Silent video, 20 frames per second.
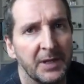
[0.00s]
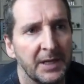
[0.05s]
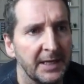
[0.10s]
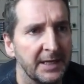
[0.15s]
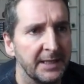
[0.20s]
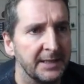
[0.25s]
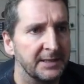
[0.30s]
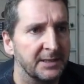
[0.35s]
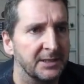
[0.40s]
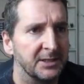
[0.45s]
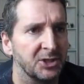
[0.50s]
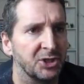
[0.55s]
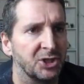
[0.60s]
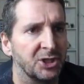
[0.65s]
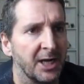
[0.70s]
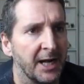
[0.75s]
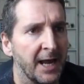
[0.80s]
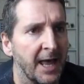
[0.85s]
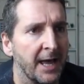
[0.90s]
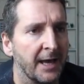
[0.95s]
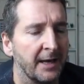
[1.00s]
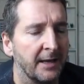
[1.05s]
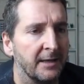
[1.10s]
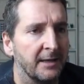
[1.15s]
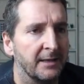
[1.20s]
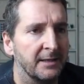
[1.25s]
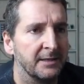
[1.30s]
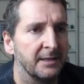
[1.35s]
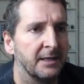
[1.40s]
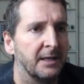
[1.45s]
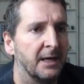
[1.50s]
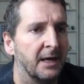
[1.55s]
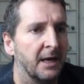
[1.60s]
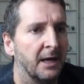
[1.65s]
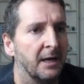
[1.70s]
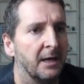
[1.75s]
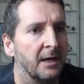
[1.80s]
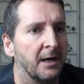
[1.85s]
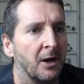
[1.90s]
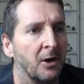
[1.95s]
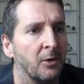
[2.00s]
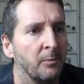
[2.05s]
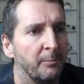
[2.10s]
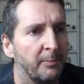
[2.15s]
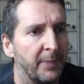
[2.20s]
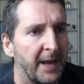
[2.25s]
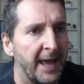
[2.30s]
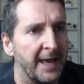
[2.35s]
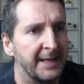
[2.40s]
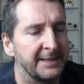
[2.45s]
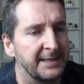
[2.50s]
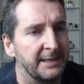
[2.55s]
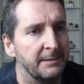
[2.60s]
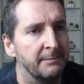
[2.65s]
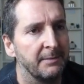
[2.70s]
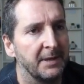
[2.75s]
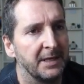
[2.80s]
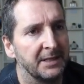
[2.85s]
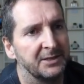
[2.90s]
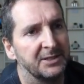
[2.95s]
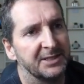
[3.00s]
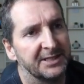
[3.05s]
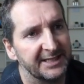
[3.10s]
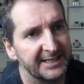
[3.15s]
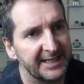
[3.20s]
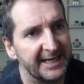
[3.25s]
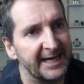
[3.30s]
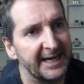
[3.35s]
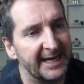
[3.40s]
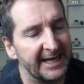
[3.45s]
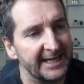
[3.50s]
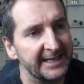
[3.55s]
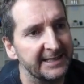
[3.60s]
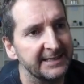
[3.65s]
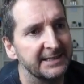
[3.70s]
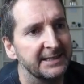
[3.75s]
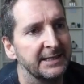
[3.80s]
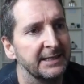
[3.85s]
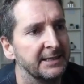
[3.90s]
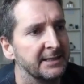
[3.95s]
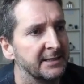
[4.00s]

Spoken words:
it's shellac on bare timber to seal it.